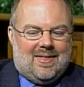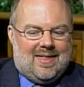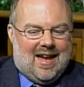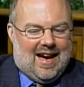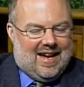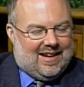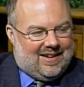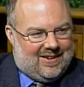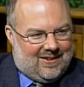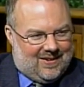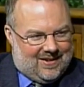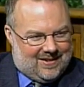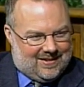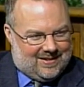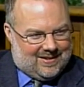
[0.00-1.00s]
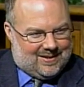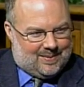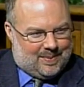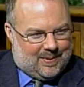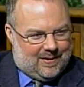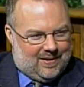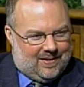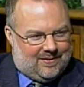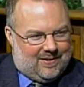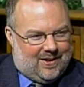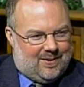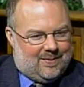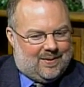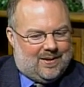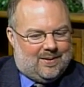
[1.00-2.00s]
That encourages parental
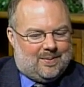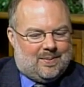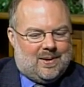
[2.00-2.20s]
involvement.